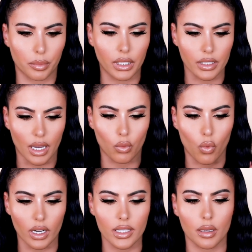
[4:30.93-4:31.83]
because I
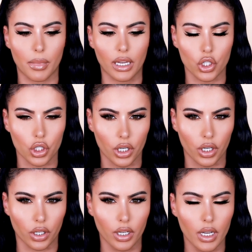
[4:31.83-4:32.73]
wanted to make
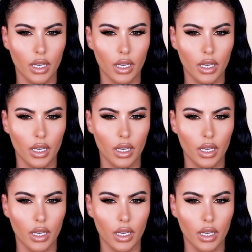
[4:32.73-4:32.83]
sure